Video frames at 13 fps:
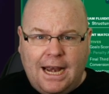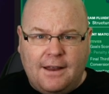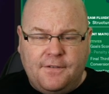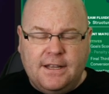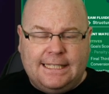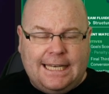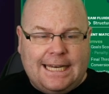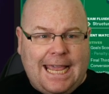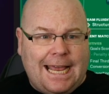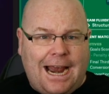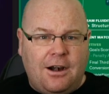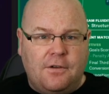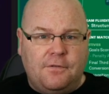elephants to
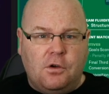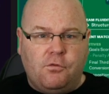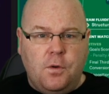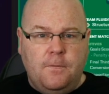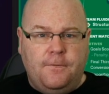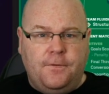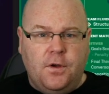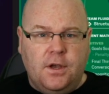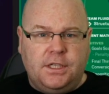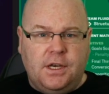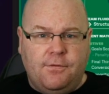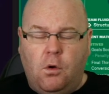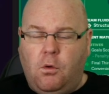get out of the room
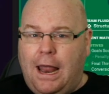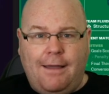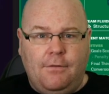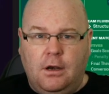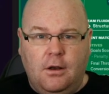first of all. Have a